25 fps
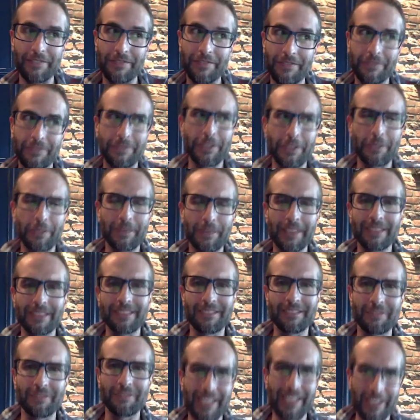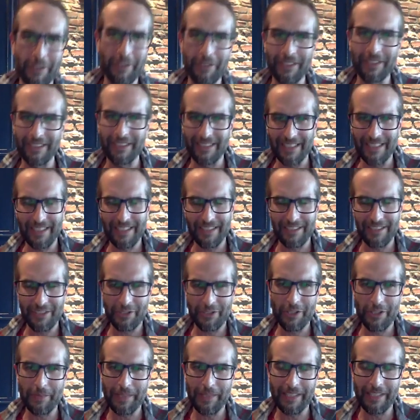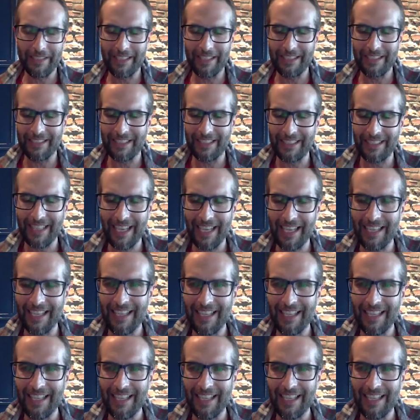film and video and, and streaming and things like that